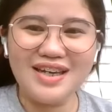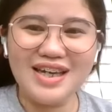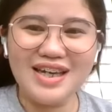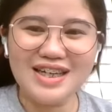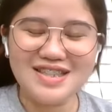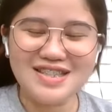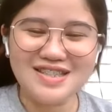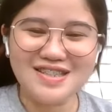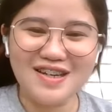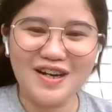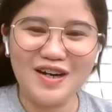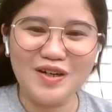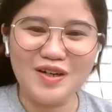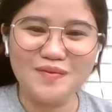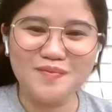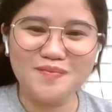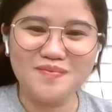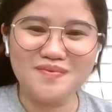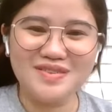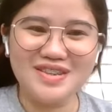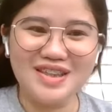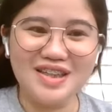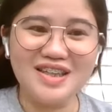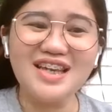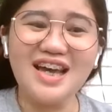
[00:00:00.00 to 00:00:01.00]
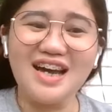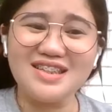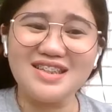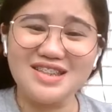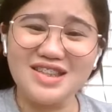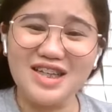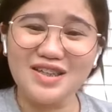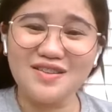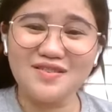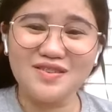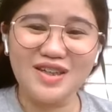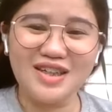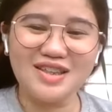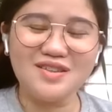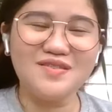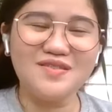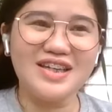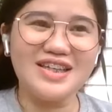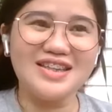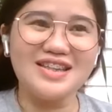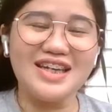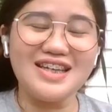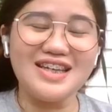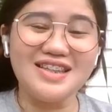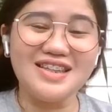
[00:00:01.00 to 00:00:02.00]
guess yes, they
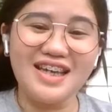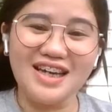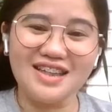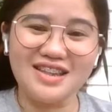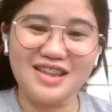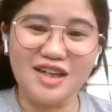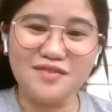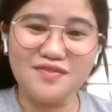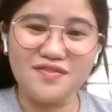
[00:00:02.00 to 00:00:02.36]
get a